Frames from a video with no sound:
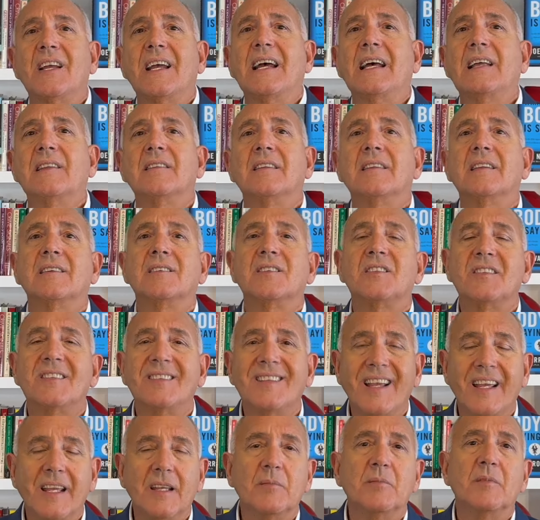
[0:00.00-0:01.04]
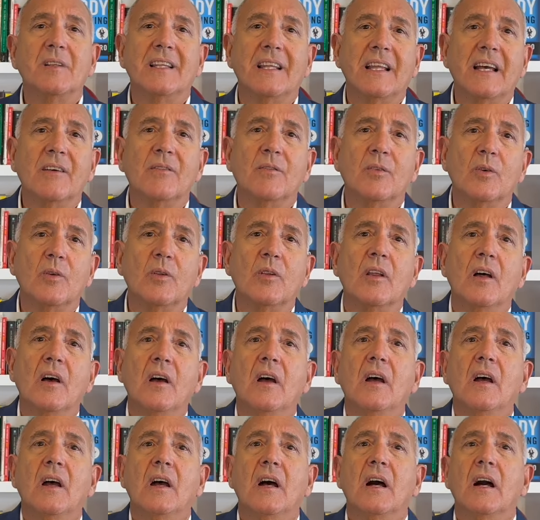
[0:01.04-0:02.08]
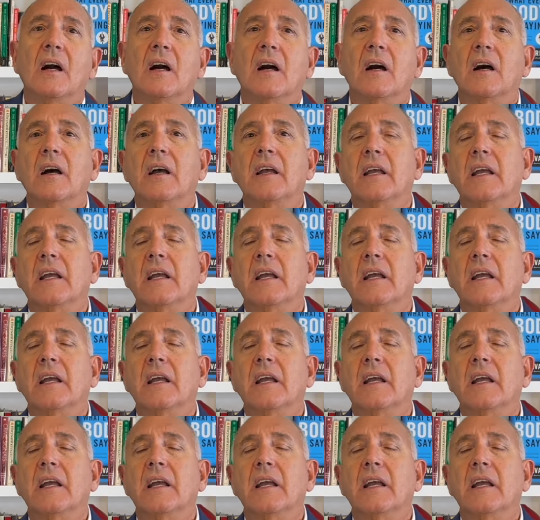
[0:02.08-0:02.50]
at the same level uh,